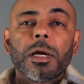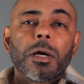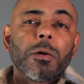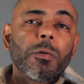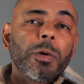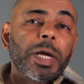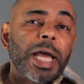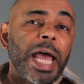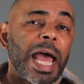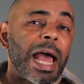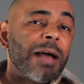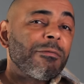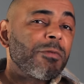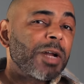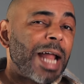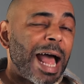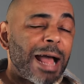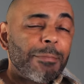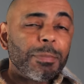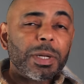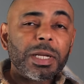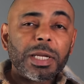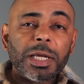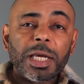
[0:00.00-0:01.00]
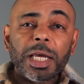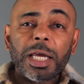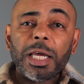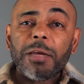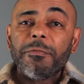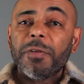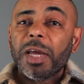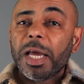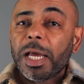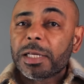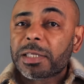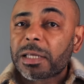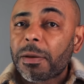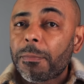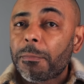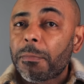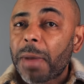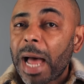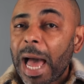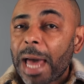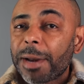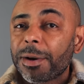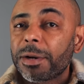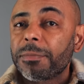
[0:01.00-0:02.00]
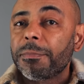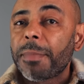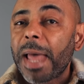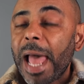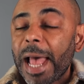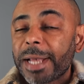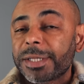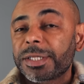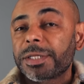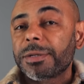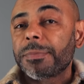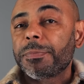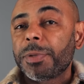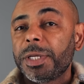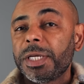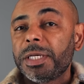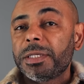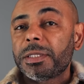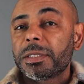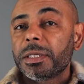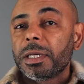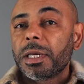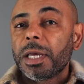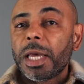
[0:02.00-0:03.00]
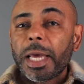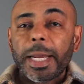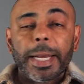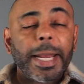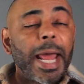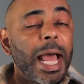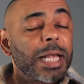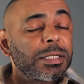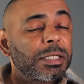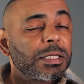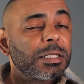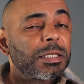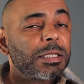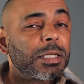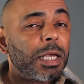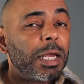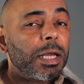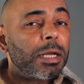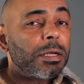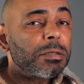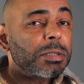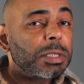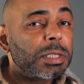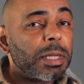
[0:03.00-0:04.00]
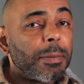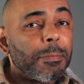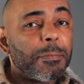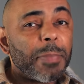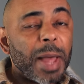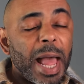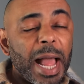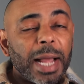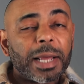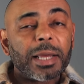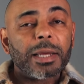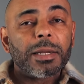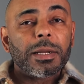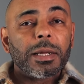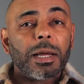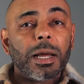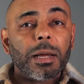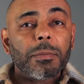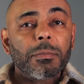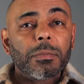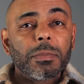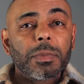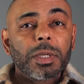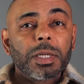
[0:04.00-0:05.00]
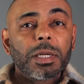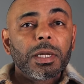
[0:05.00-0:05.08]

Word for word: we have what I believe is a modern masterpiece, and it has the sales to back it up.